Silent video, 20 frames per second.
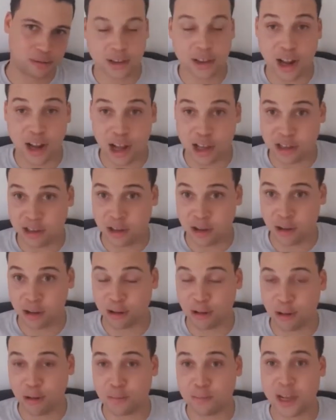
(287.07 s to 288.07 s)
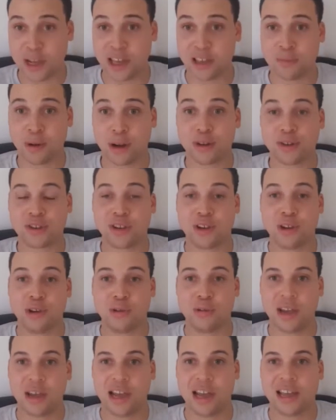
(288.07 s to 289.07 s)
The last song on Beast Mode
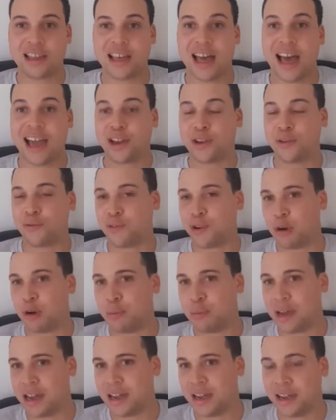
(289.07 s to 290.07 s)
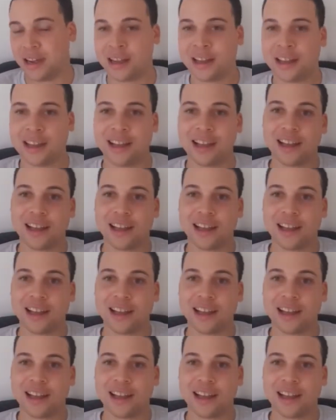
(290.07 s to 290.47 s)
2 is Hate the Real Me.